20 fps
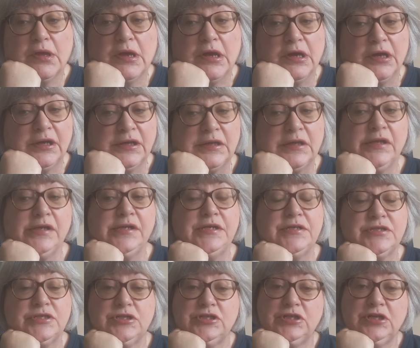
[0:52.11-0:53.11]
I'd
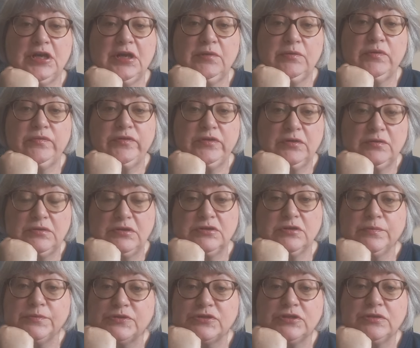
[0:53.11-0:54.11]
like to share with you the
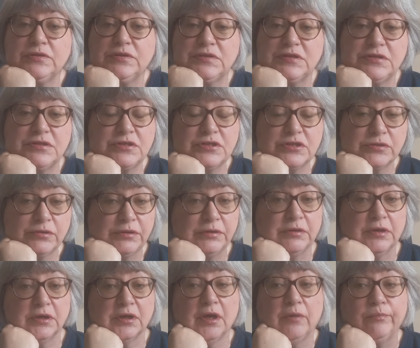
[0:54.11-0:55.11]
opportunity to join
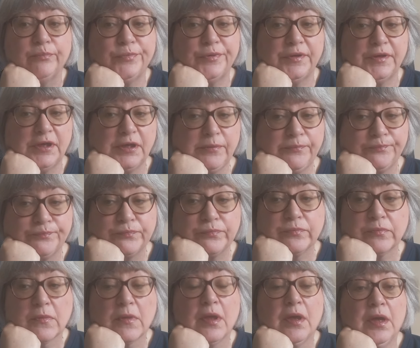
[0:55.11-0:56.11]
that company.
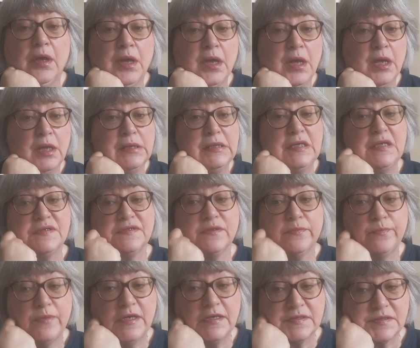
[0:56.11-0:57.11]
It's a
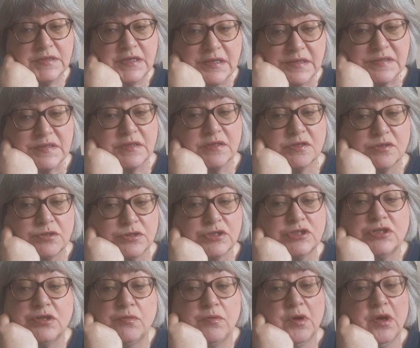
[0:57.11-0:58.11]
business that
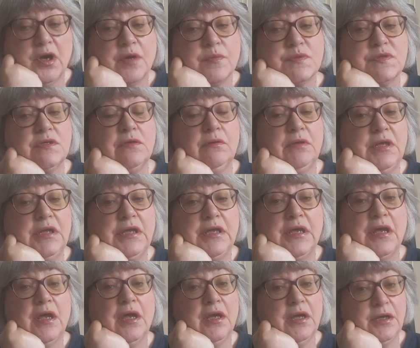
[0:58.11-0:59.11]
costs you
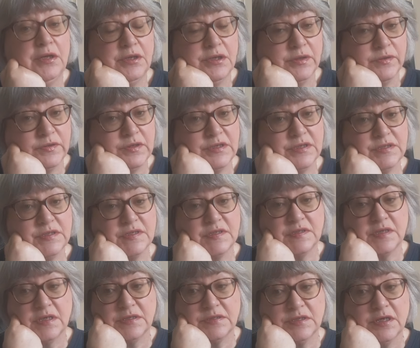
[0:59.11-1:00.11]
absolutely nothing to
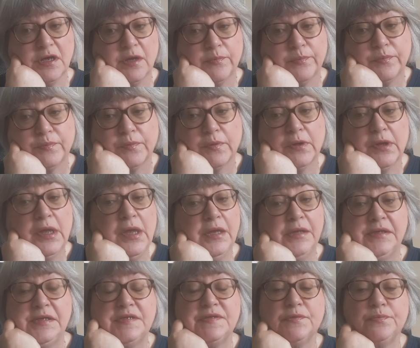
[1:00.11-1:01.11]
set up.
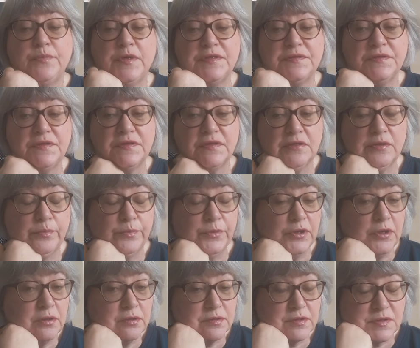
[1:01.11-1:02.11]
It's a business in a
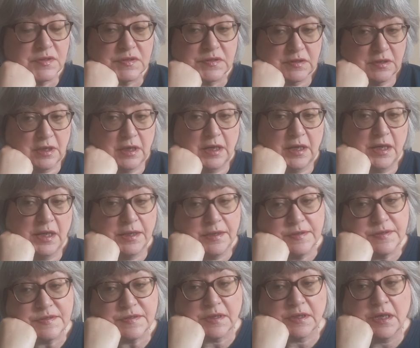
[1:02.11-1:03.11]
box,
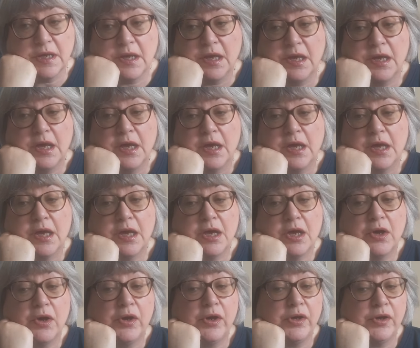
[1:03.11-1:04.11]
and
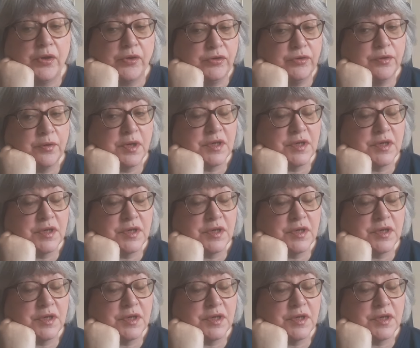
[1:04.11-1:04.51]
you